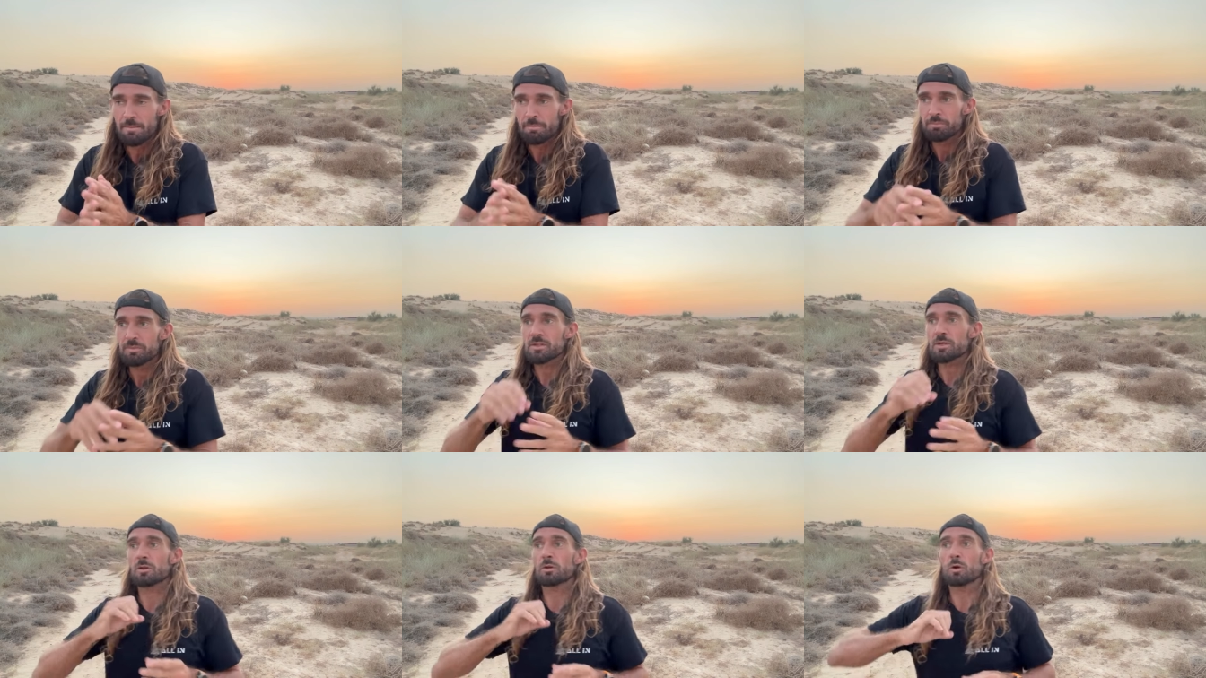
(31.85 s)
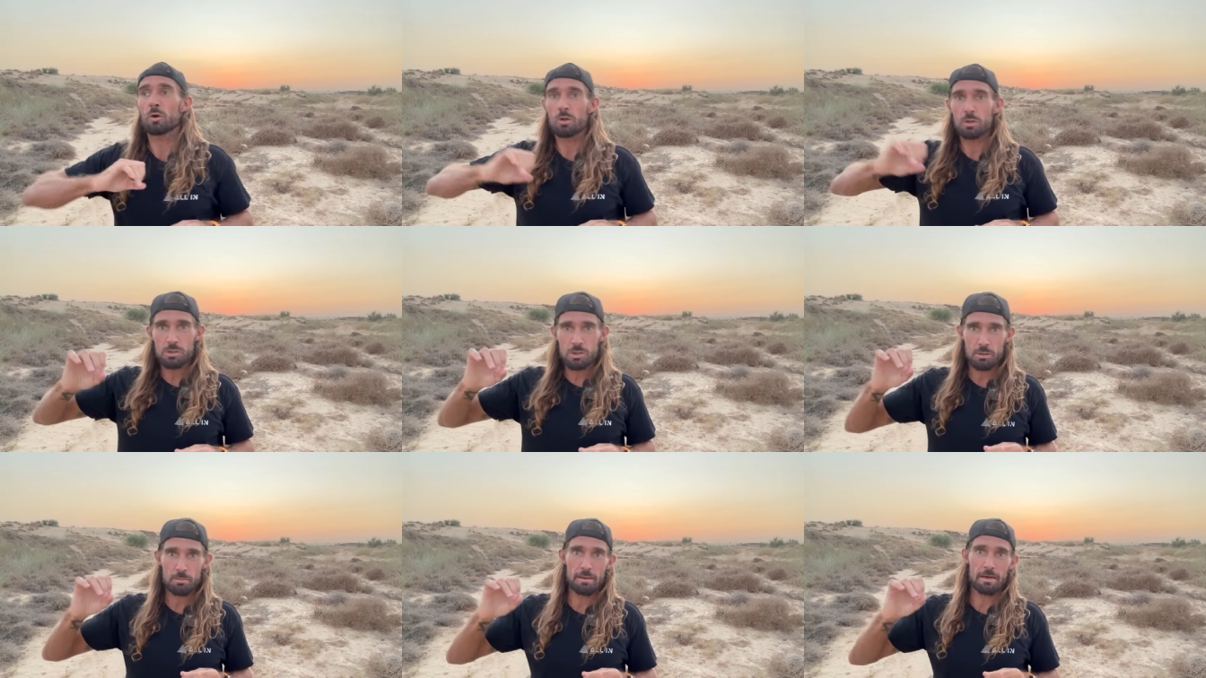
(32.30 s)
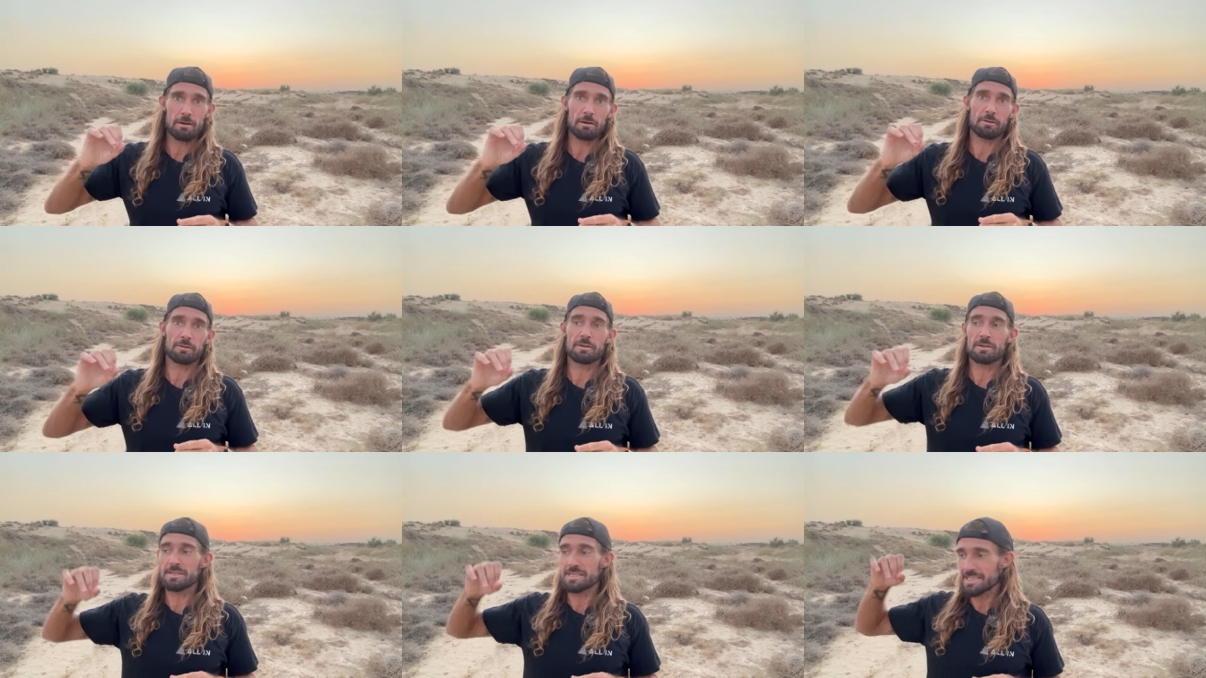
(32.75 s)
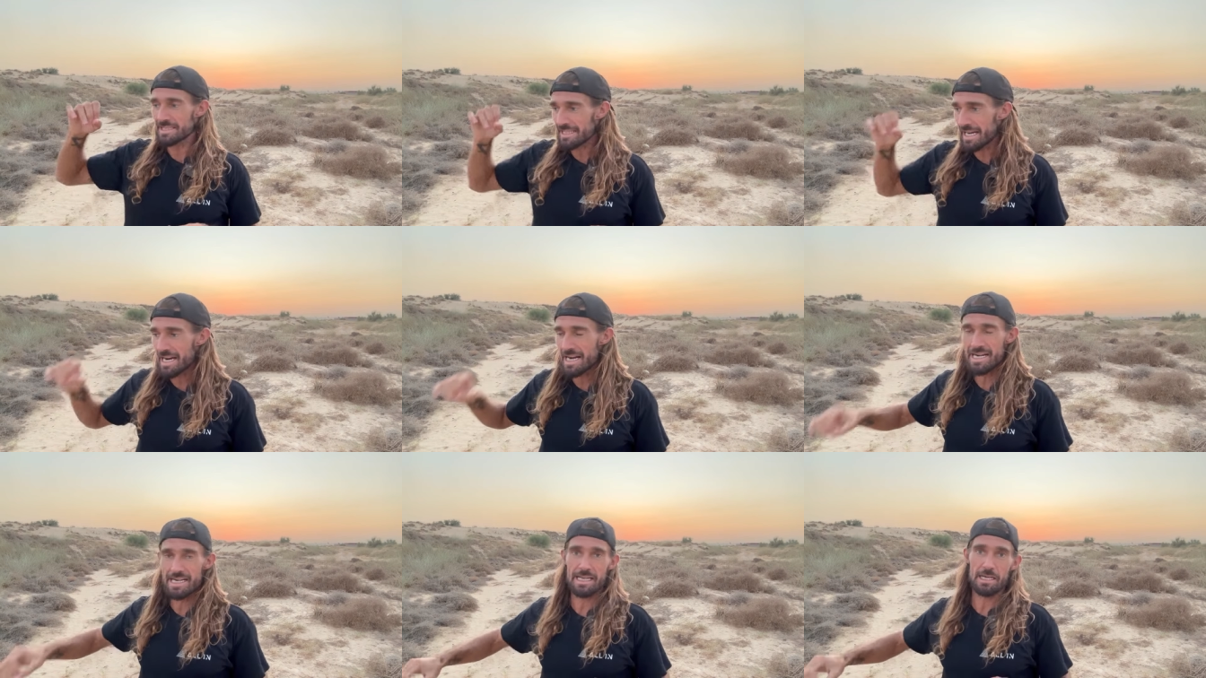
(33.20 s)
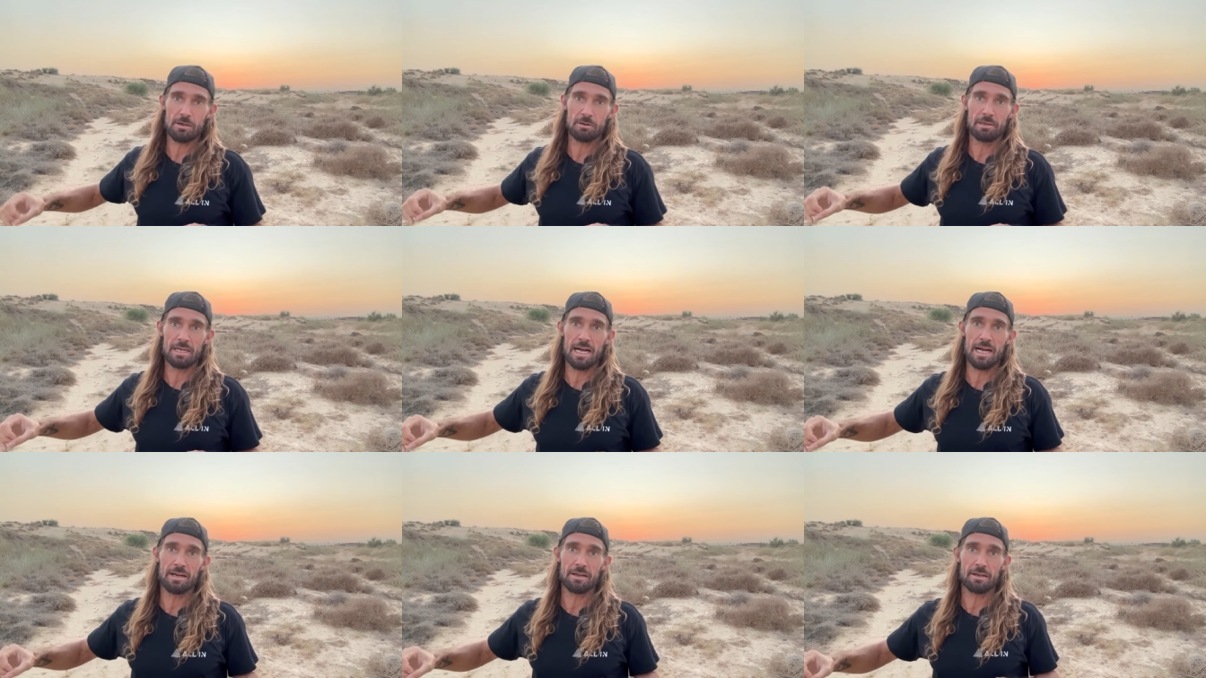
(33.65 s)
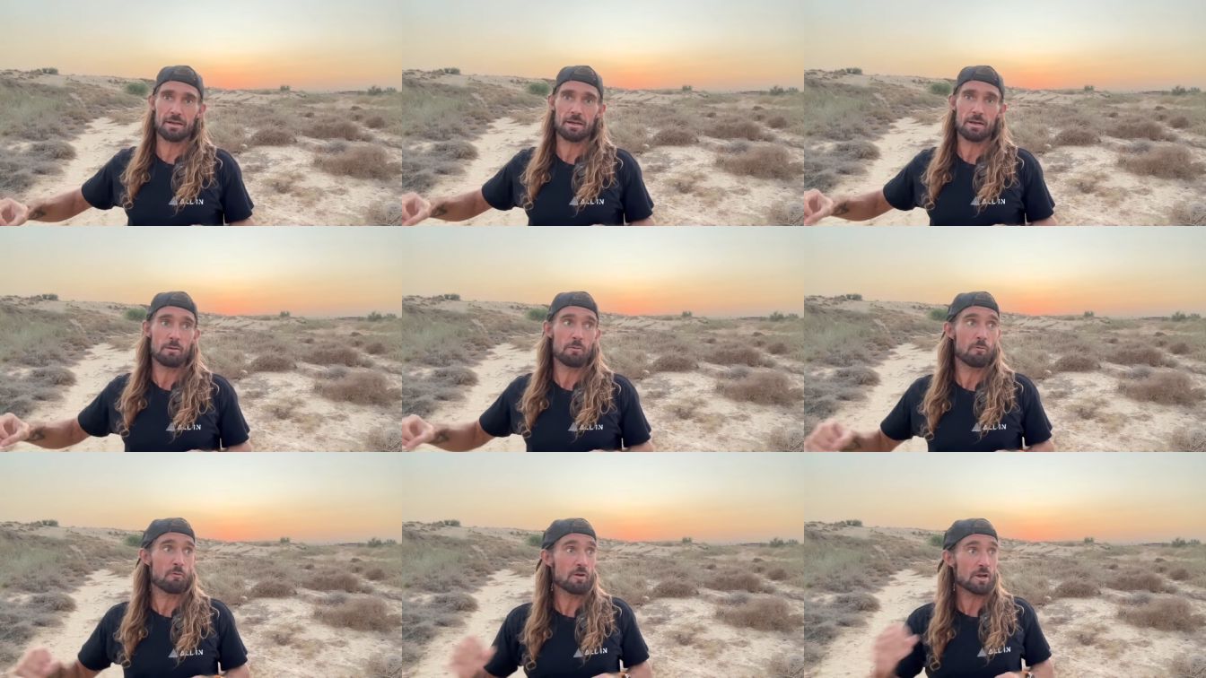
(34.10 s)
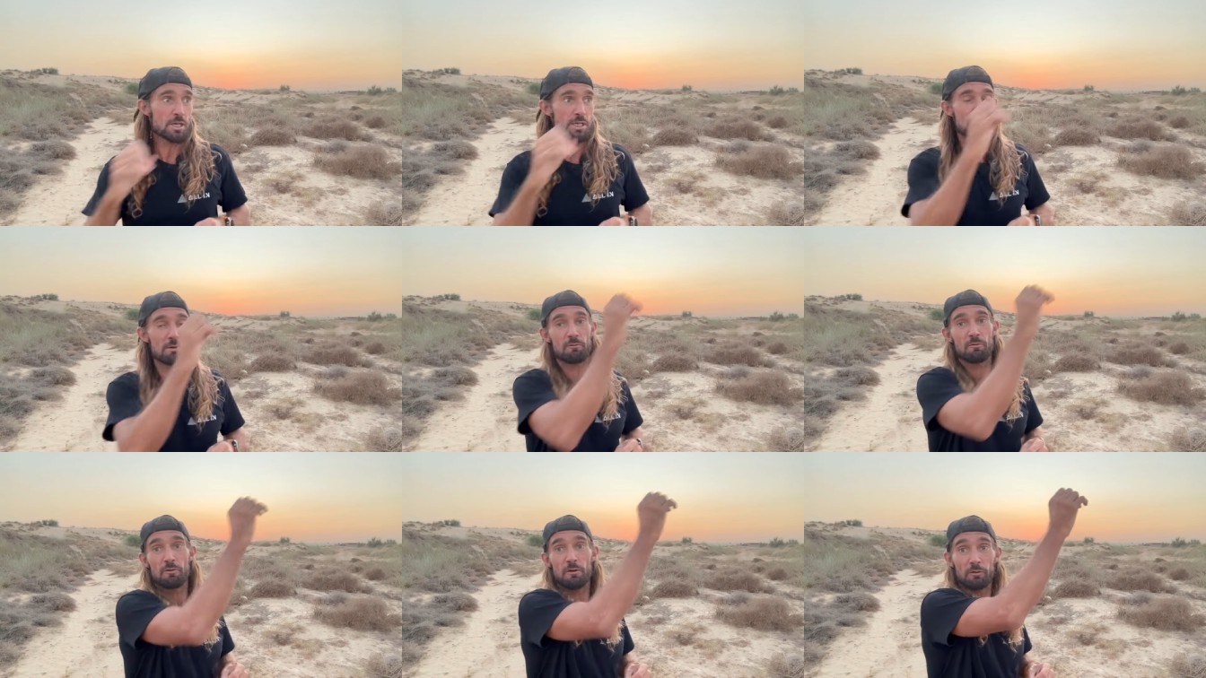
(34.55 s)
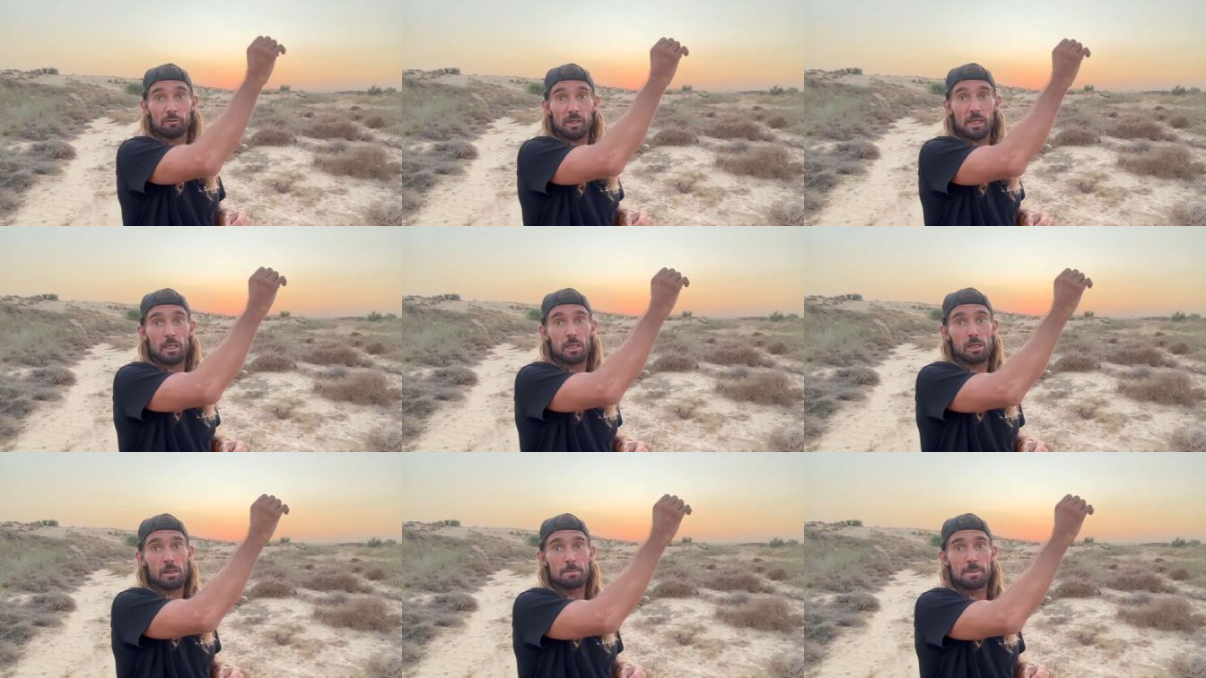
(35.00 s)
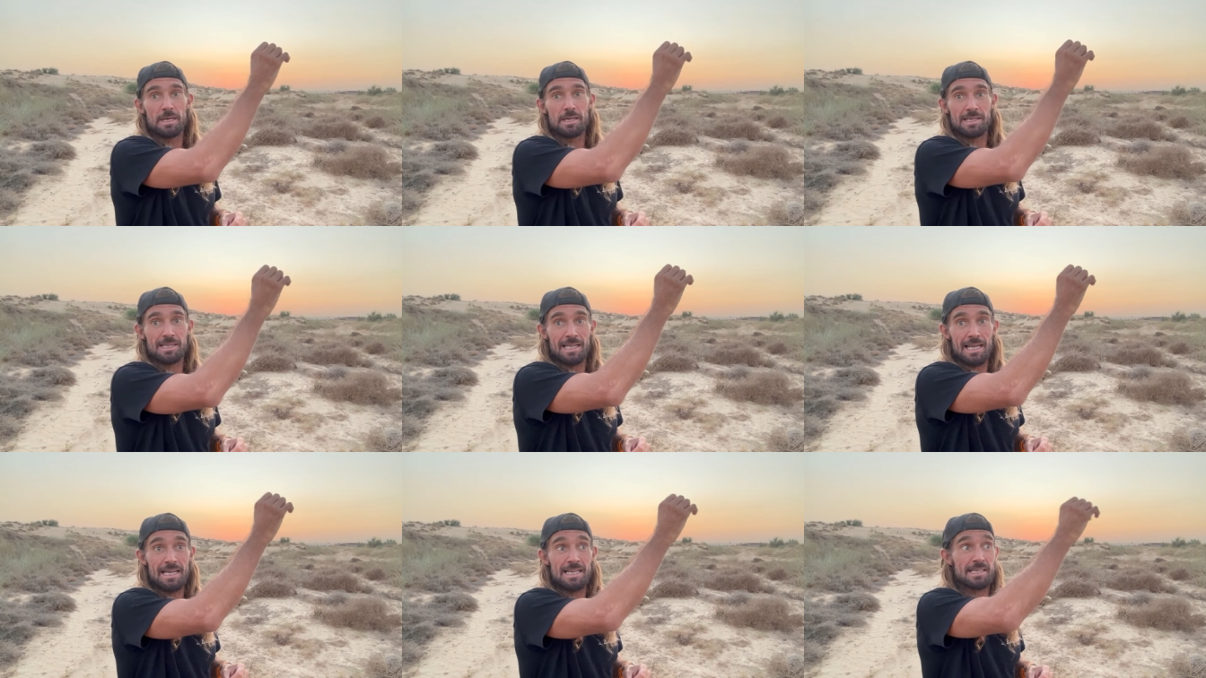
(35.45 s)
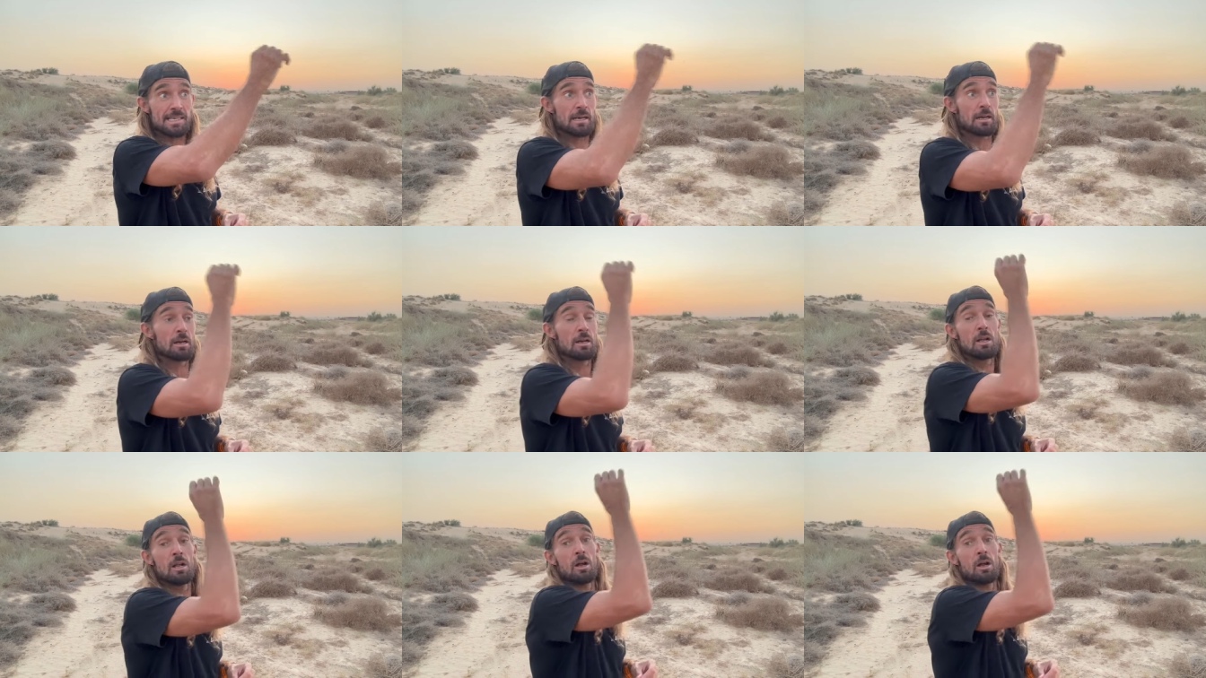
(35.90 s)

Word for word: It's an ultra marathon starting in Granada and finishing 50 kilometers later